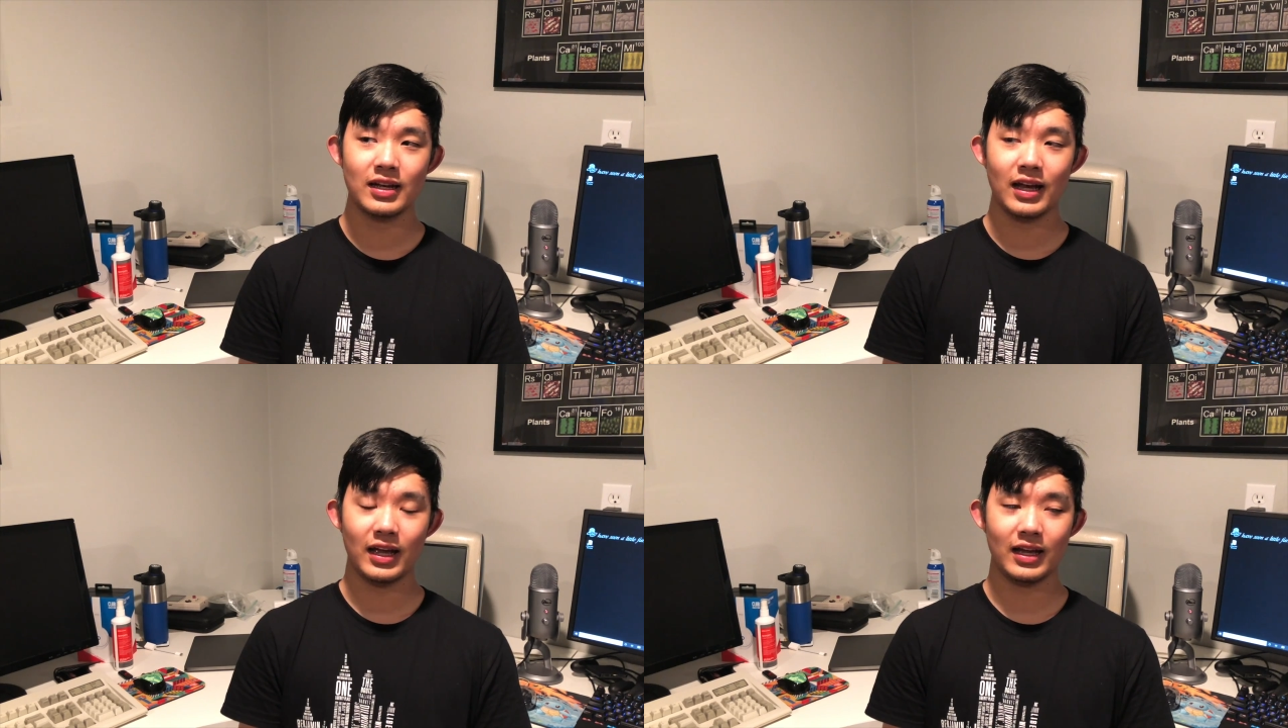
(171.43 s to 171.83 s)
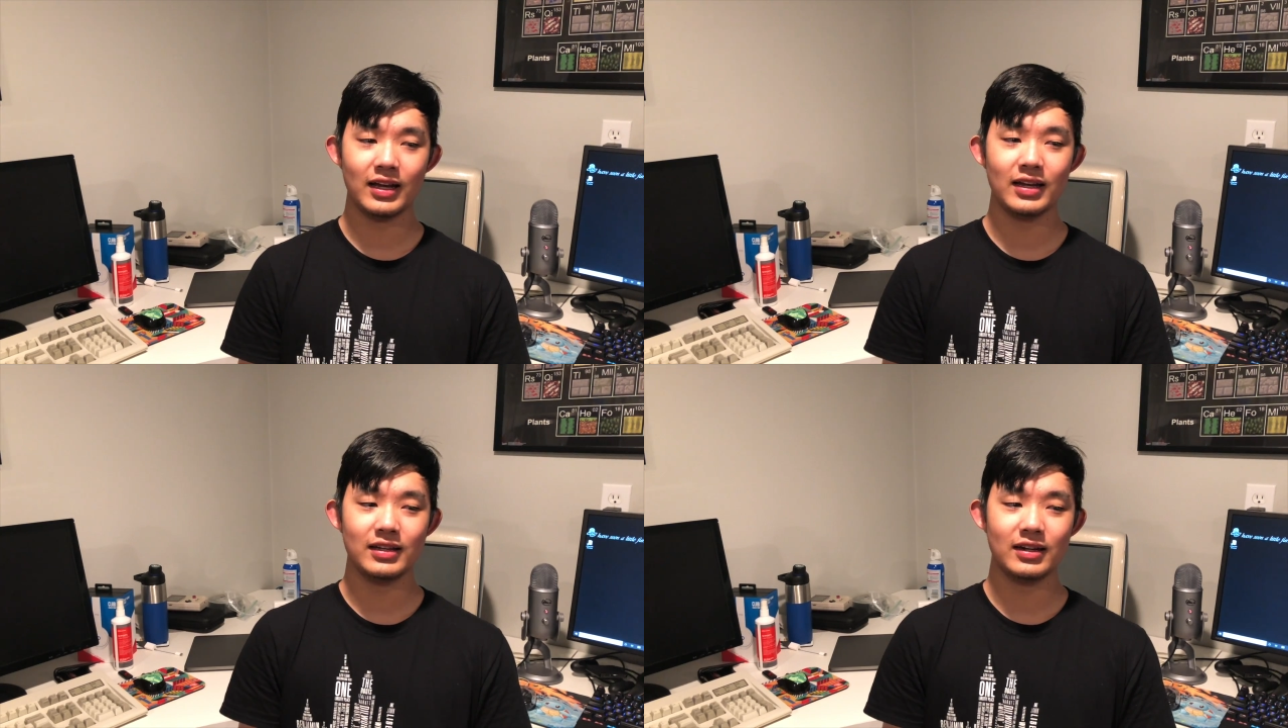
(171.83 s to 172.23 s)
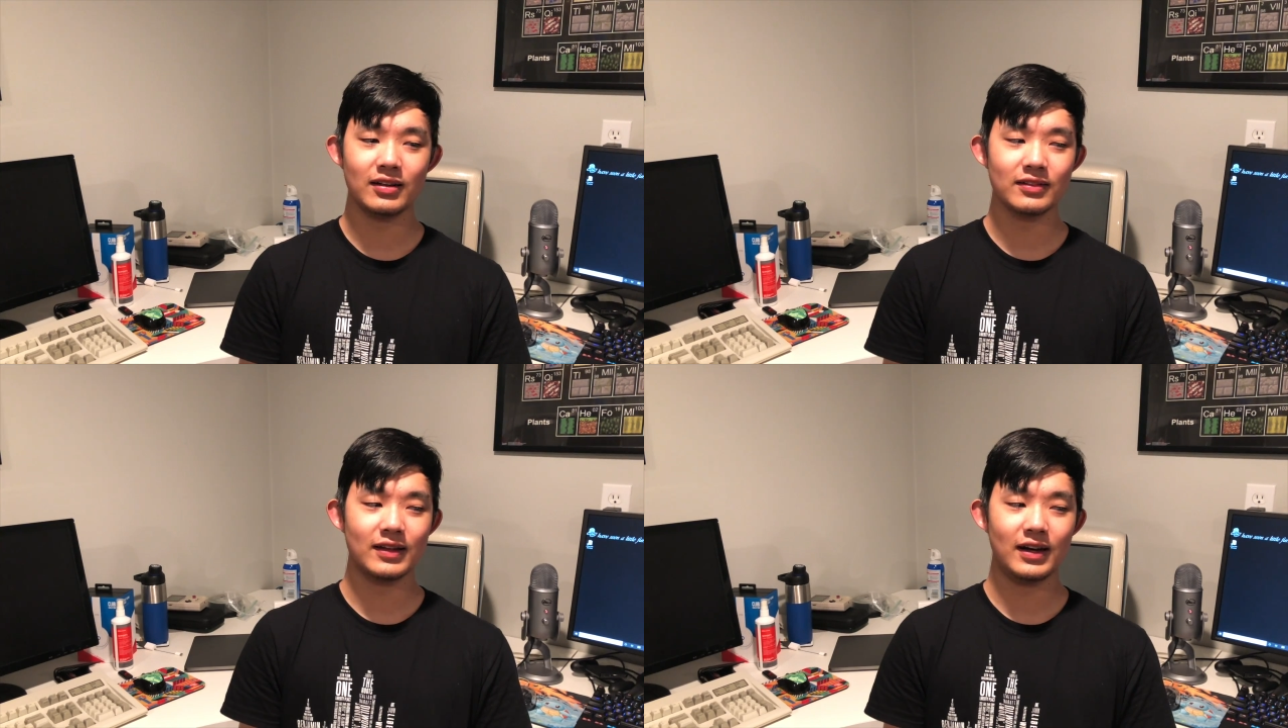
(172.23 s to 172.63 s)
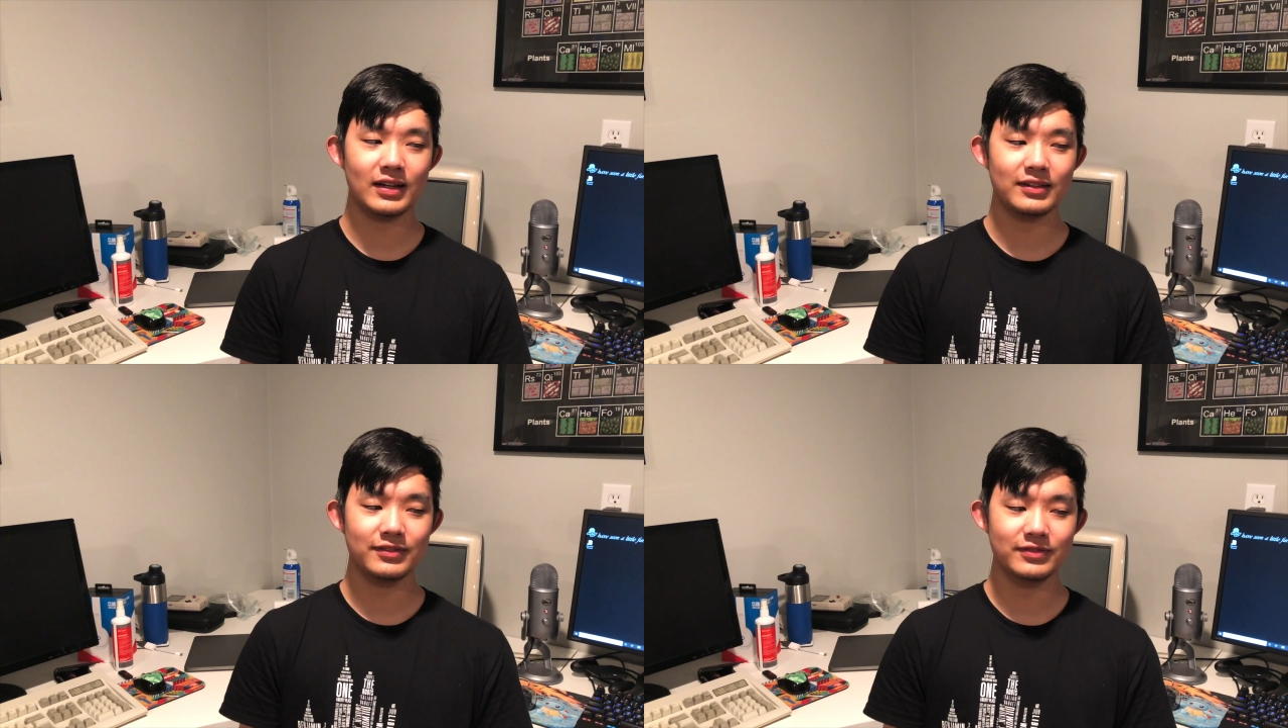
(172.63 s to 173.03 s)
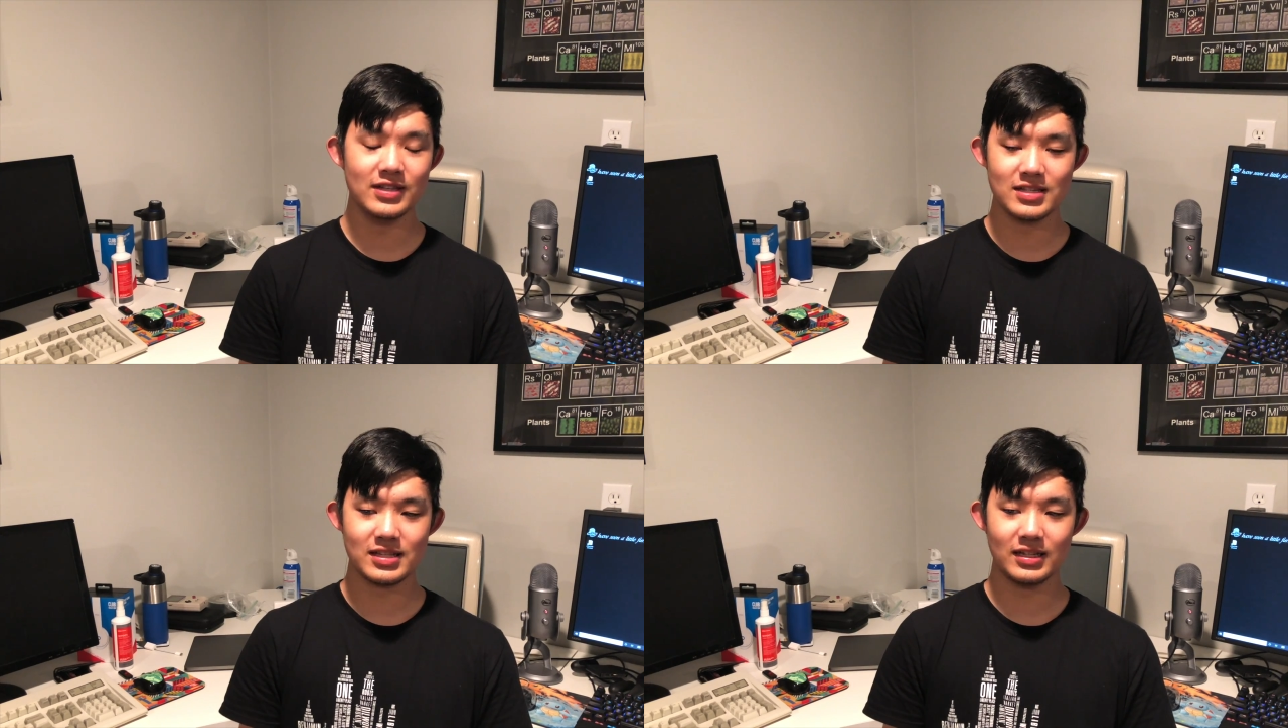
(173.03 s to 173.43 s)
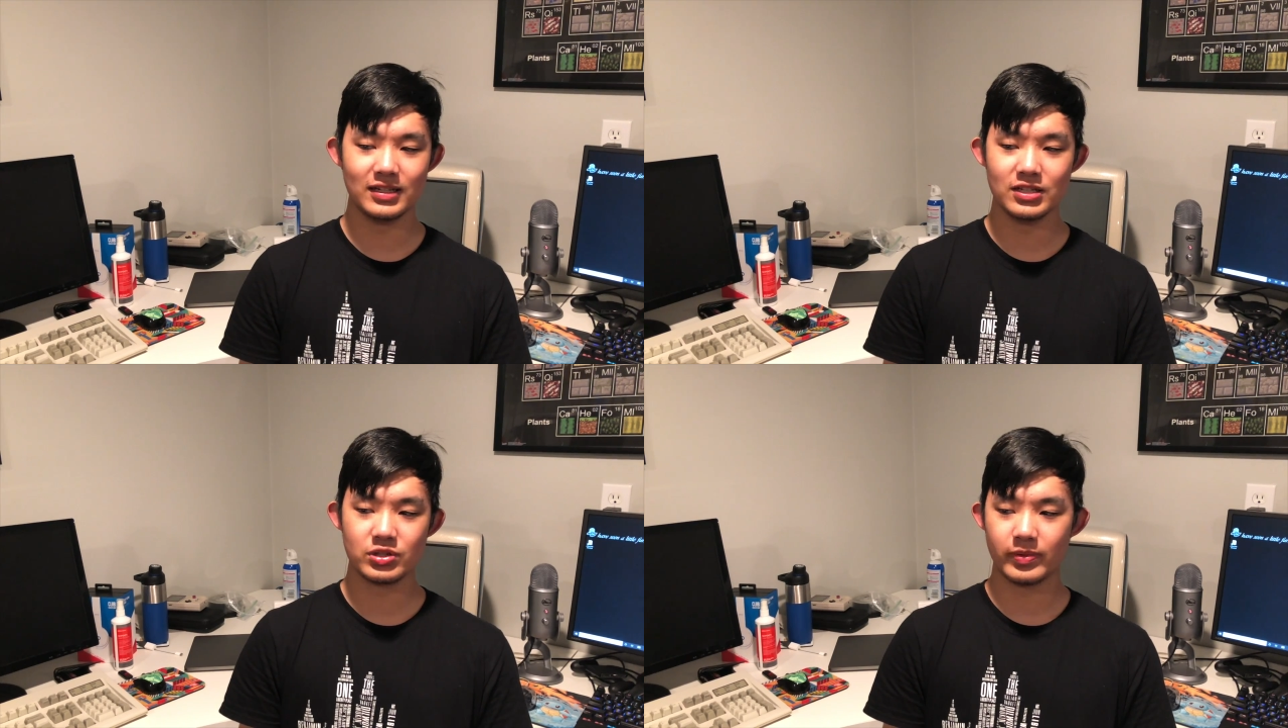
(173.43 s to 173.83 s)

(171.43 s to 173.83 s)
had a lot of descendants